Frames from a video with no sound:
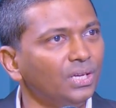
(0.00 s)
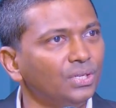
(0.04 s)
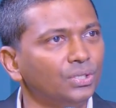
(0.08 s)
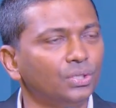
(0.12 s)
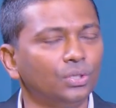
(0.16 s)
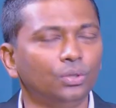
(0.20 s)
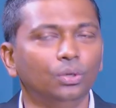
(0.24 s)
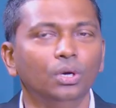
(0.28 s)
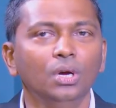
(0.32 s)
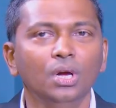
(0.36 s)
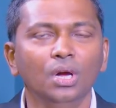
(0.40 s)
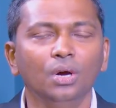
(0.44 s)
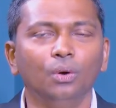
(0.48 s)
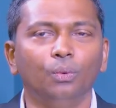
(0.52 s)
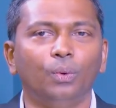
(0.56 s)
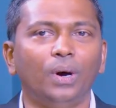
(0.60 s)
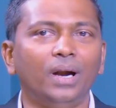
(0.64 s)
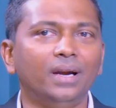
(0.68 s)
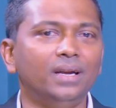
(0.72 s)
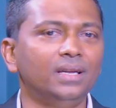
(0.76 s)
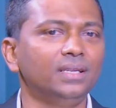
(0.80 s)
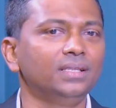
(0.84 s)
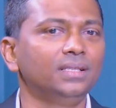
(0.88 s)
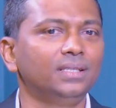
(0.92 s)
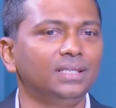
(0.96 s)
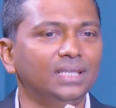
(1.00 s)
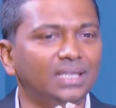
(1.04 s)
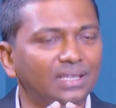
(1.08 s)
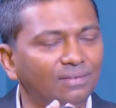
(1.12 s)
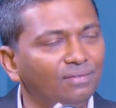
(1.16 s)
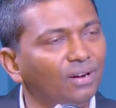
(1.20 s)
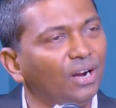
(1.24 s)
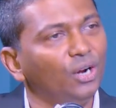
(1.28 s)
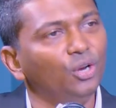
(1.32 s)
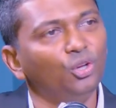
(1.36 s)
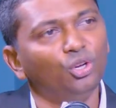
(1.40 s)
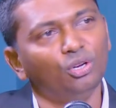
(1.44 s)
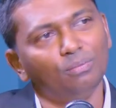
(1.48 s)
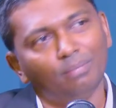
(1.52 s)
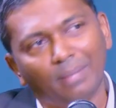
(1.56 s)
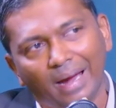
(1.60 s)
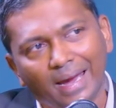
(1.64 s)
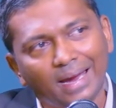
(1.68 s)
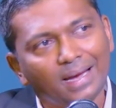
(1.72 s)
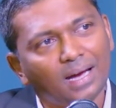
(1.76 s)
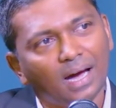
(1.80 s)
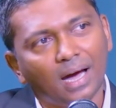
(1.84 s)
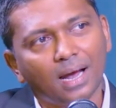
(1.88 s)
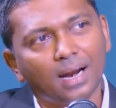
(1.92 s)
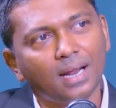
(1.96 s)
So what does devalue
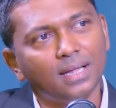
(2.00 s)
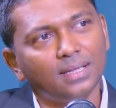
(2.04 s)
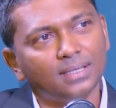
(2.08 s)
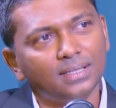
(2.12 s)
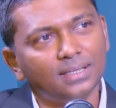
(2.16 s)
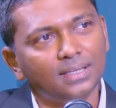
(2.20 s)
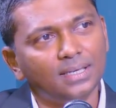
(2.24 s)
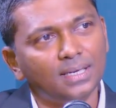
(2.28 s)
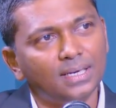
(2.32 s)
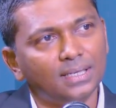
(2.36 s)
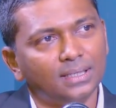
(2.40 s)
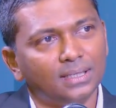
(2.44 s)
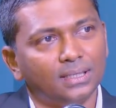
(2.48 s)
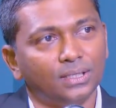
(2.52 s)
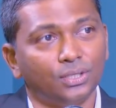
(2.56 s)
my currency does?